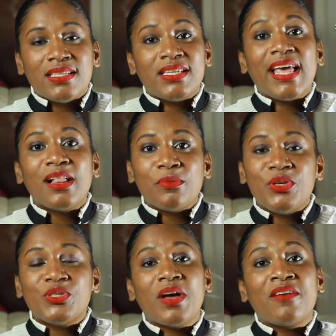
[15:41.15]
to help
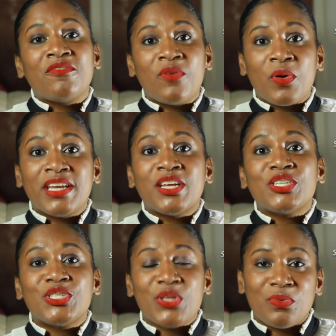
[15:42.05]
you to avoid
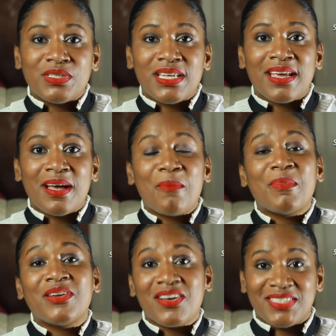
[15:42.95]
sounding
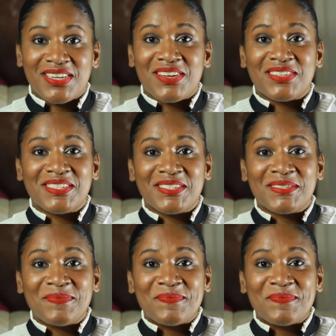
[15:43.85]
monotonous.